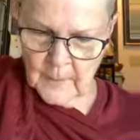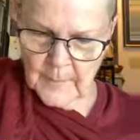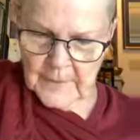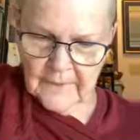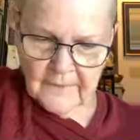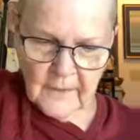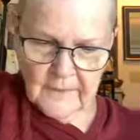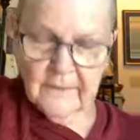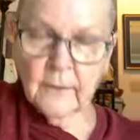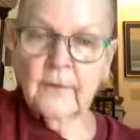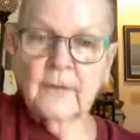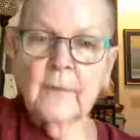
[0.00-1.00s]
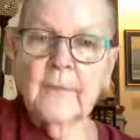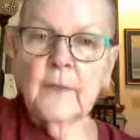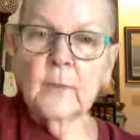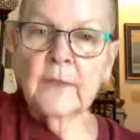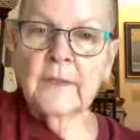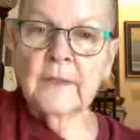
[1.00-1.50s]
But it's also
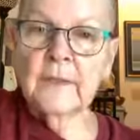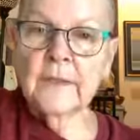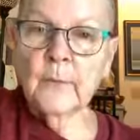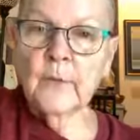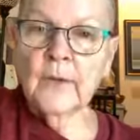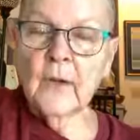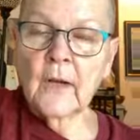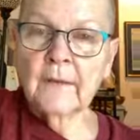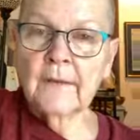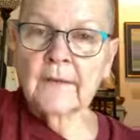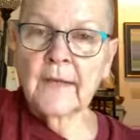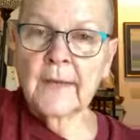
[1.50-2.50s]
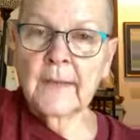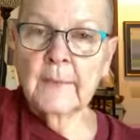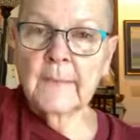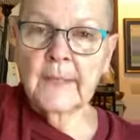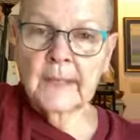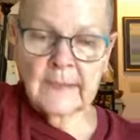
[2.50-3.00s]
something we're dealing with all the
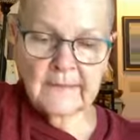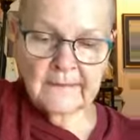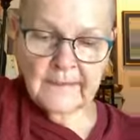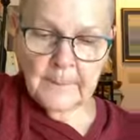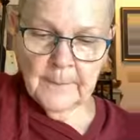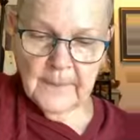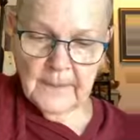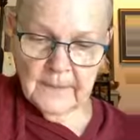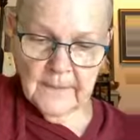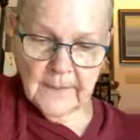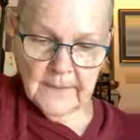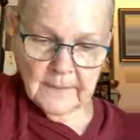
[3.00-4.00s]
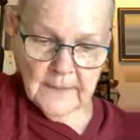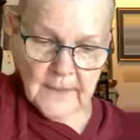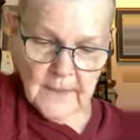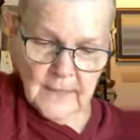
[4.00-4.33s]
time, and it's something that